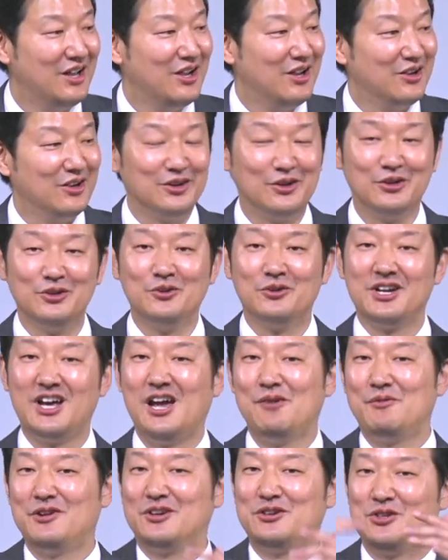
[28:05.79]
You know, you want to
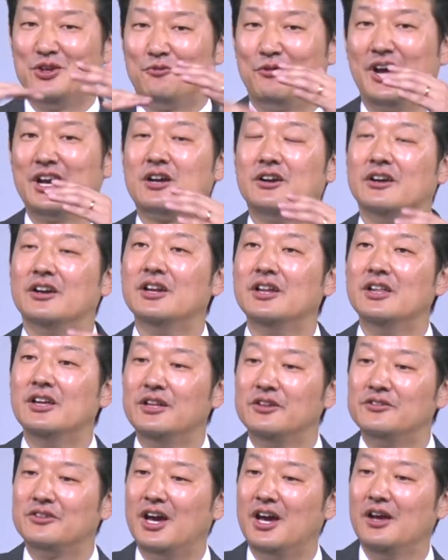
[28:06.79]
have it on your record.
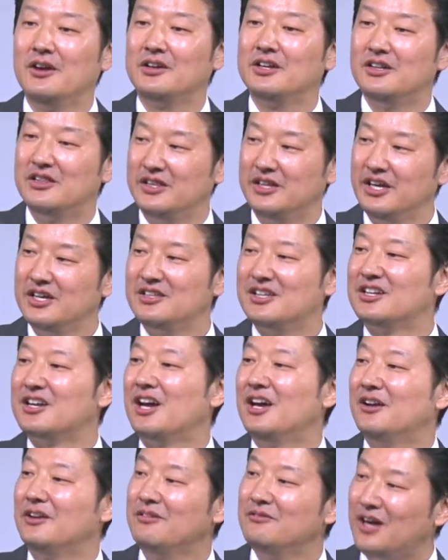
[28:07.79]
So I clicked and
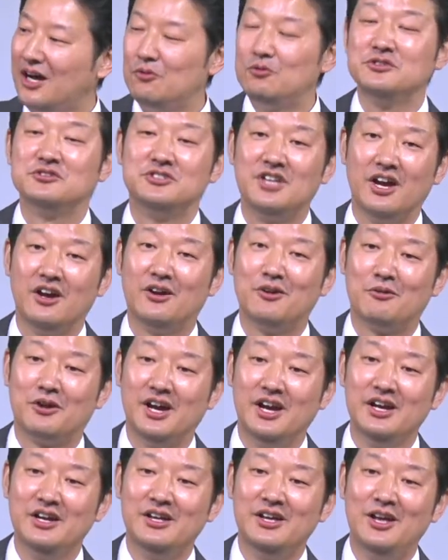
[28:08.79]
I was there,
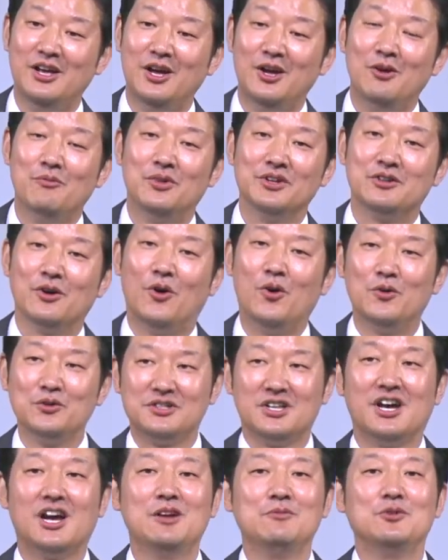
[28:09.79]
right? But the whole
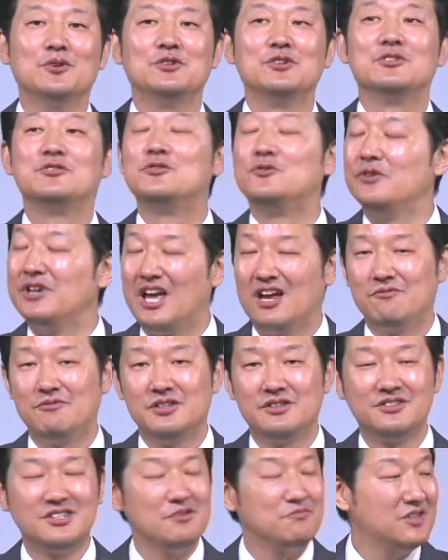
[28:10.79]
time you're just doing
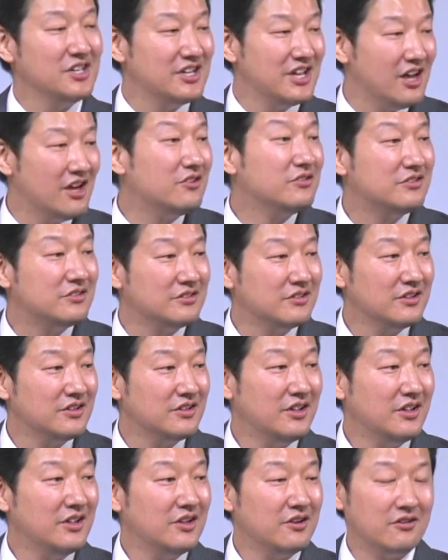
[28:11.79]
something else,
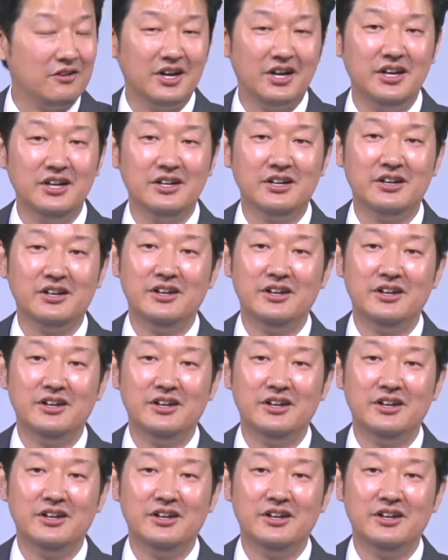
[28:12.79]
right?